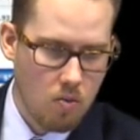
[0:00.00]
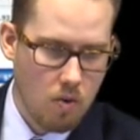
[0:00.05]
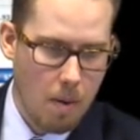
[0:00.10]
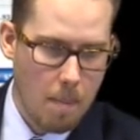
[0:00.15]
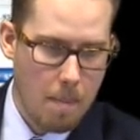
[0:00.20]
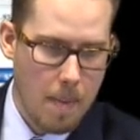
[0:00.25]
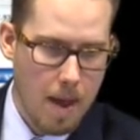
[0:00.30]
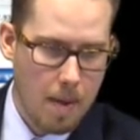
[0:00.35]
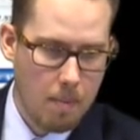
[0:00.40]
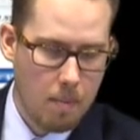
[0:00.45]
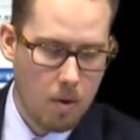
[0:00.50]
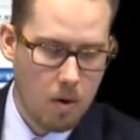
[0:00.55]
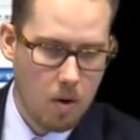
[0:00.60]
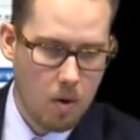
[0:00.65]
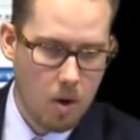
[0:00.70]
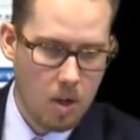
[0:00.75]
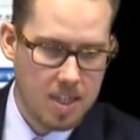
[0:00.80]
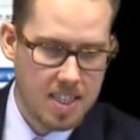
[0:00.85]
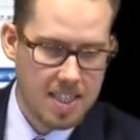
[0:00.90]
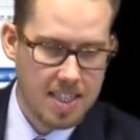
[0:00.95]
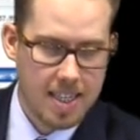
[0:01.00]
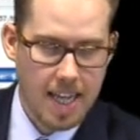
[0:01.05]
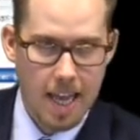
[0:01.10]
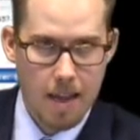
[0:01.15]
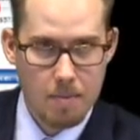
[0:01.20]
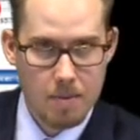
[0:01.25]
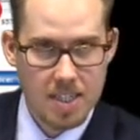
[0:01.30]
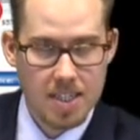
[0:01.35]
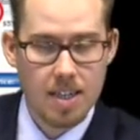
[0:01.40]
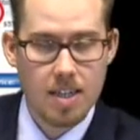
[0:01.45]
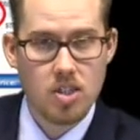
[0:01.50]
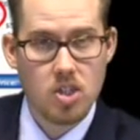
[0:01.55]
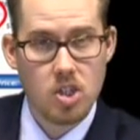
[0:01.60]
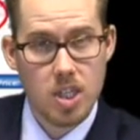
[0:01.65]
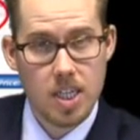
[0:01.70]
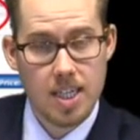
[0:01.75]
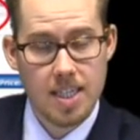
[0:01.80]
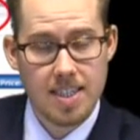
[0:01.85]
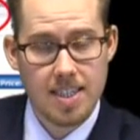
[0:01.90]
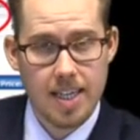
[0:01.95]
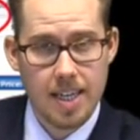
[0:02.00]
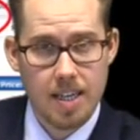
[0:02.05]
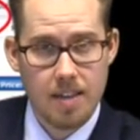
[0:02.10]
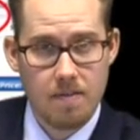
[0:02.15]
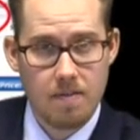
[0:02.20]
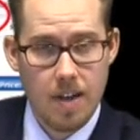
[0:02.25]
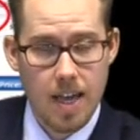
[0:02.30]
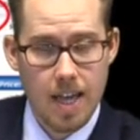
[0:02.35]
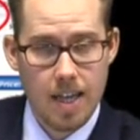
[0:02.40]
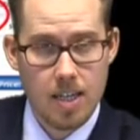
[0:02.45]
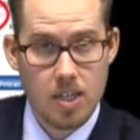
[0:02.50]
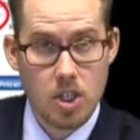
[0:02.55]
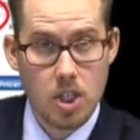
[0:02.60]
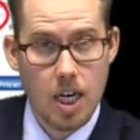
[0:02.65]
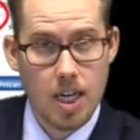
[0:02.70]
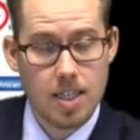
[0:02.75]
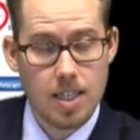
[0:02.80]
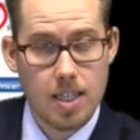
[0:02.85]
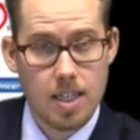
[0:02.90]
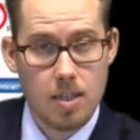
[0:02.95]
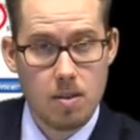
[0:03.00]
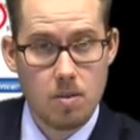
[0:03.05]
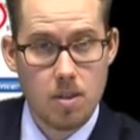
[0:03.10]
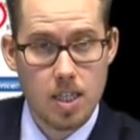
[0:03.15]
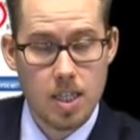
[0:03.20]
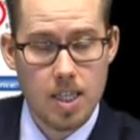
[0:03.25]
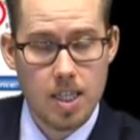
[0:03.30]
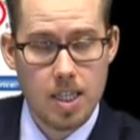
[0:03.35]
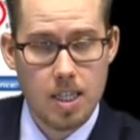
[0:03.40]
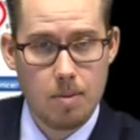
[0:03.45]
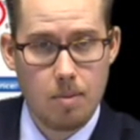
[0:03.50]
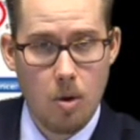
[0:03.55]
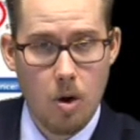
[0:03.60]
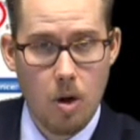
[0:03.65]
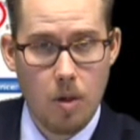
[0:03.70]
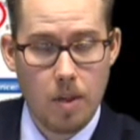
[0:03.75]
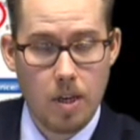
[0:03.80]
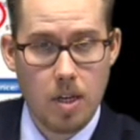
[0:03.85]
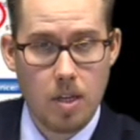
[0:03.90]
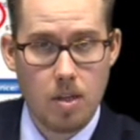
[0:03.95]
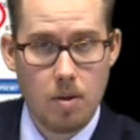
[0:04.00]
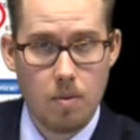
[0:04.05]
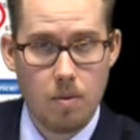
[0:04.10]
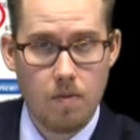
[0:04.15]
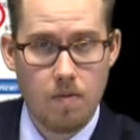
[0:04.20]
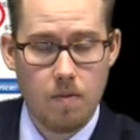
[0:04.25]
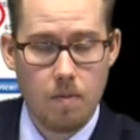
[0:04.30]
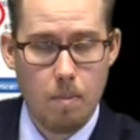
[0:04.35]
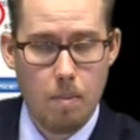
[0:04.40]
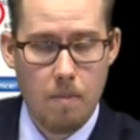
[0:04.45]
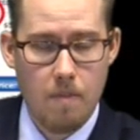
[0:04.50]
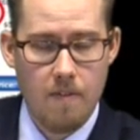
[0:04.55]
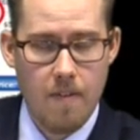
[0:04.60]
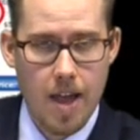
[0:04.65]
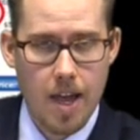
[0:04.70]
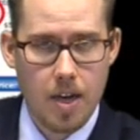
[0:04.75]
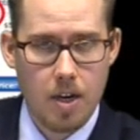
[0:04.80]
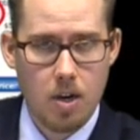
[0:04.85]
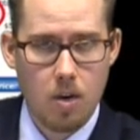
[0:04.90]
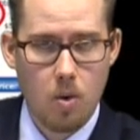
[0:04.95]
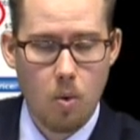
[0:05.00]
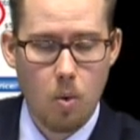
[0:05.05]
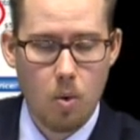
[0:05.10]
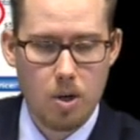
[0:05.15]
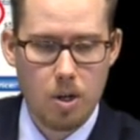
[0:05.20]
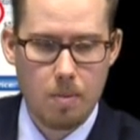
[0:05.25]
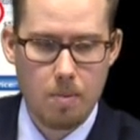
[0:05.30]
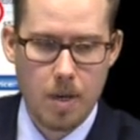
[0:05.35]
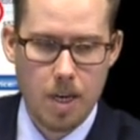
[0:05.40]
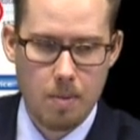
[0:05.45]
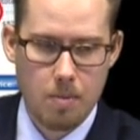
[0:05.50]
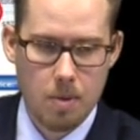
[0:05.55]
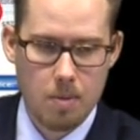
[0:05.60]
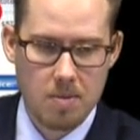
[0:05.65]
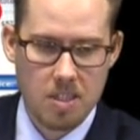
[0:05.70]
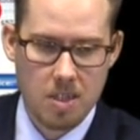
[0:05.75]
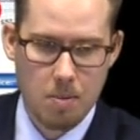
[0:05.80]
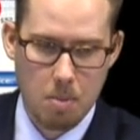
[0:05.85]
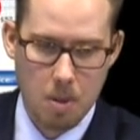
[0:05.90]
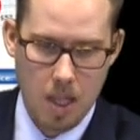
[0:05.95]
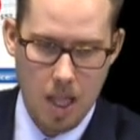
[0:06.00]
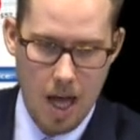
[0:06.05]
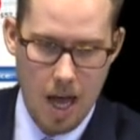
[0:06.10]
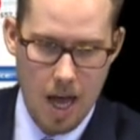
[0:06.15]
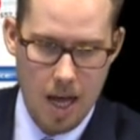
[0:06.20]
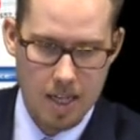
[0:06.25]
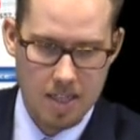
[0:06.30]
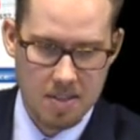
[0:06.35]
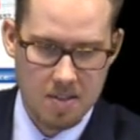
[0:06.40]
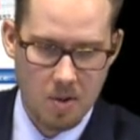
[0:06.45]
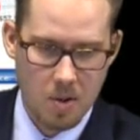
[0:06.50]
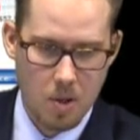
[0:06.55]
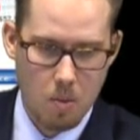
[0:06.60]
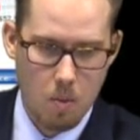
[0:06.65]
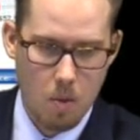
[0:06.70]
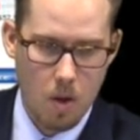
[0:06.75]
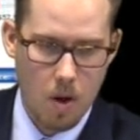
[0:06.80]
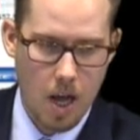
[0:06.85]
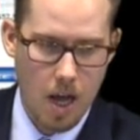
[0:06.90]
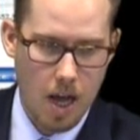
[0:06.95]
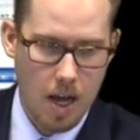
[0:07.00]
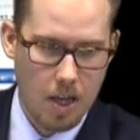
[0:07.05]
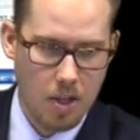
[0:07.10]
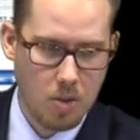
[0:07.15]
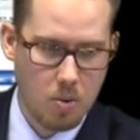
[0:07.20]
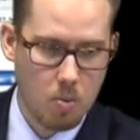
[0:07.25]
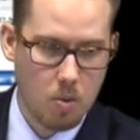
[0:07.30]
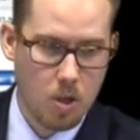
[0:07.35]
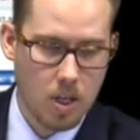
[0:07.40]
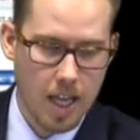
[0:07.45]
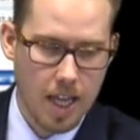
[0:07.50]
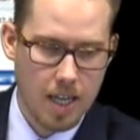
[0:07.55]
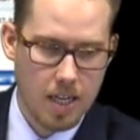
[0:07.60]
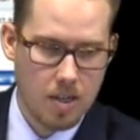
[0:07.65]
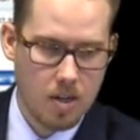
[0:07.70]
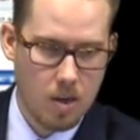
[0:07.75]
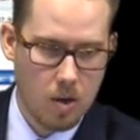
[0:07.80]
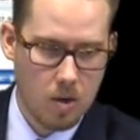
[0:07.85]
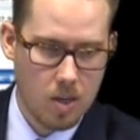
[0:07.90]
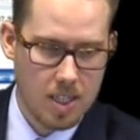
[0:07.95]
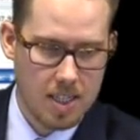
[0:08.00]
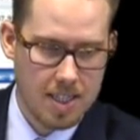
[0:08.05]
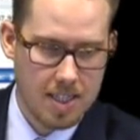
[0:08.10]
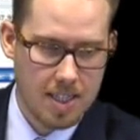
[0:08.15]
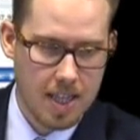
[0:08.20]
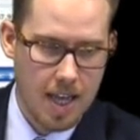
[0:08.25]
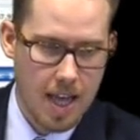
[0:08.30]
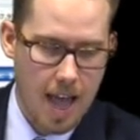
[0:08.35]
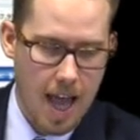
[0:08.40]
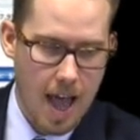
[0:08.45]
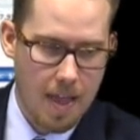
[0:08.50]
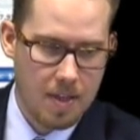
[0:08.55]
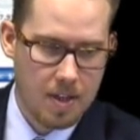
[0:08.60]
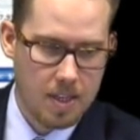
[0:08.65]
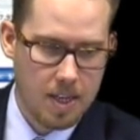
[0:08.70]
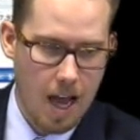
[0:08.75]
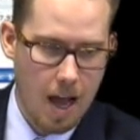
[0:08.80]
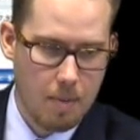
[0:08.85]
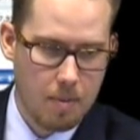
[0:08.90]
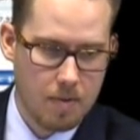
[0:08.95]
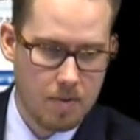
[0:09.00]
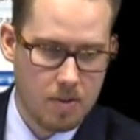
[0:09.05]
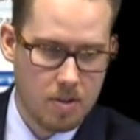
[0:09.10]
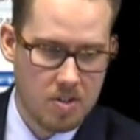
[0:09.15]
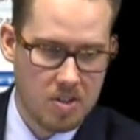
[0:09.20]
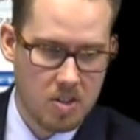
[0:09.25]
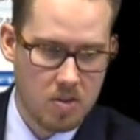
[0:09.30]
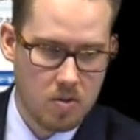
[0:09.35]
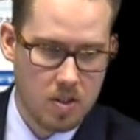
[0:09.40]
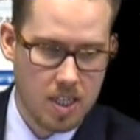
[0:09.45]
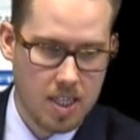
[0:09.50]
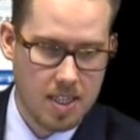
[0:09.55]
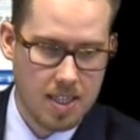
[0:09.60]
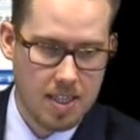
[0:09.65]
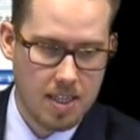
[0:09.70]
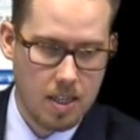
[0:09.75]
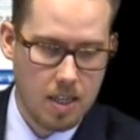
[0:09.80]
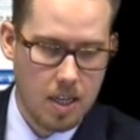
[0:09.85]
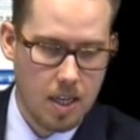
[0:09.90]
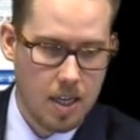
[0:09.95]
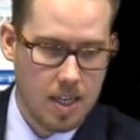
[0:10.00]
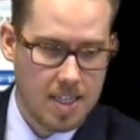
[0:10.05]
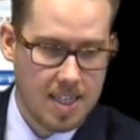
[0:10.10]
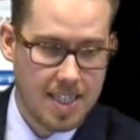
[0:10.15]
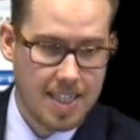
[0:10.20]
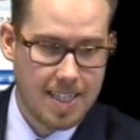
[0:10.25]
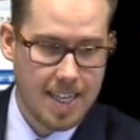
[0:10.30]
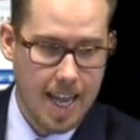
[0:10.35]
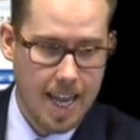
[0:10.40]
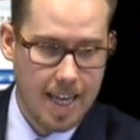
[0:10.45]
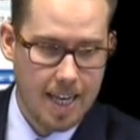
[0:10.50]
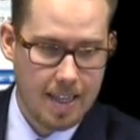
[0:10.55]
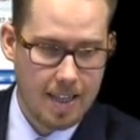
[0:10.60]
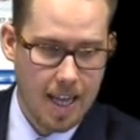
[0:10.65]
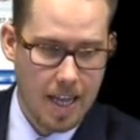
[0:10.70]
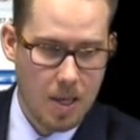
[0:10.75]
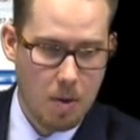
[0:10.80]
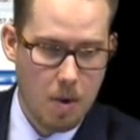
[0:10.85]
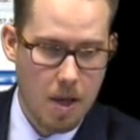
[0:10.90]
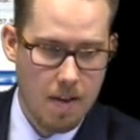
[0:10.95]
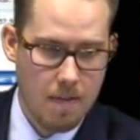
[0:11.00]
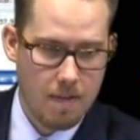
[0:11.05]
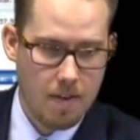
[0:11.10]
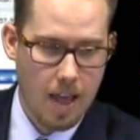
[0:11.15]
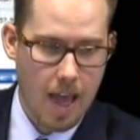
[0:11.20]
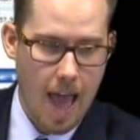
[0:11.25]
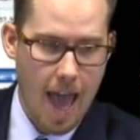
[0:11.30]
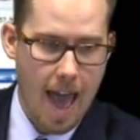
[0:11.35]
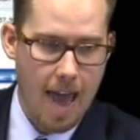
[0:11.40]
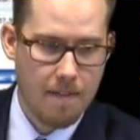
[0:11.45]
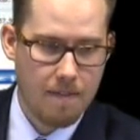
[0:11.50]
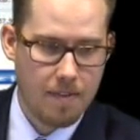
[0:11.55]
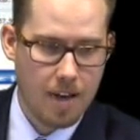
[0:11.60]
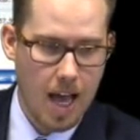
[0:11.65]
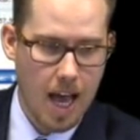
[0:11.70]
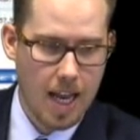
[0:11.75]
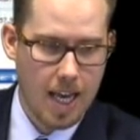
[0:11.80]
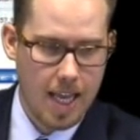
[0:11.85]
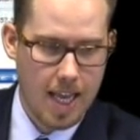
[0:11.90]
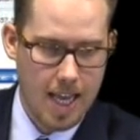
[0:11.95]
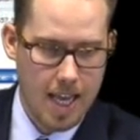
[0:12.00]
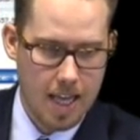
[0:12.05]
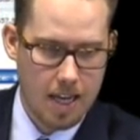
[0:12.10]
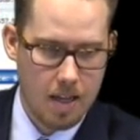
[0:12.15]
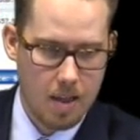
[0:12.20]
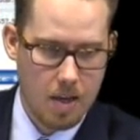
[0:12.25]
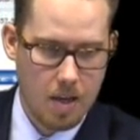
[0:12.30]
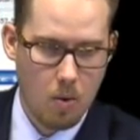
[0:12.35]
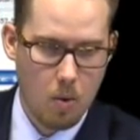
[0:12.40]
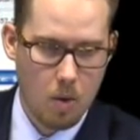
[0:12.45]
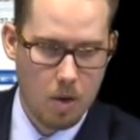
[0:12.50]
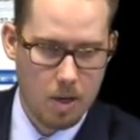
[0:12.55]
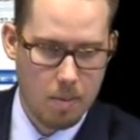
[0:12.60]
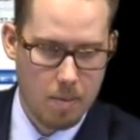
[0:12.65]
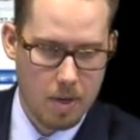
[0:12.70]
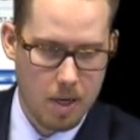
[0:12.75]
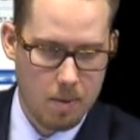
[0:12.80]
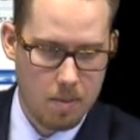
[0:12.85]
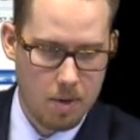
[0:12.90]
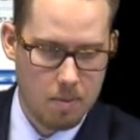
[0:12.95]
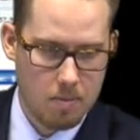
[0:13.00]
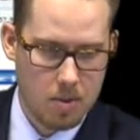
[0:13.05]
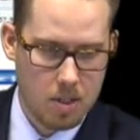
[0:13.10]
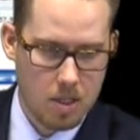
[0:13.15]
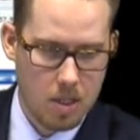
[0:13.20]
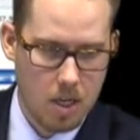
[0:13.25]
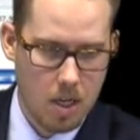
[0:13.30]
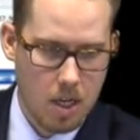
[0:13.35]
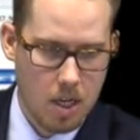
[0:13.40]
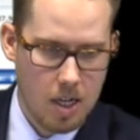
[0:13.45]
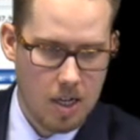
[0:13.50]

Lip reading: Remember, same as on Gsa Advantage, on DoD EMAL, the vendor order minimums apply. So you will get a notice at the top of your screen stating that you have not hit the order minimums.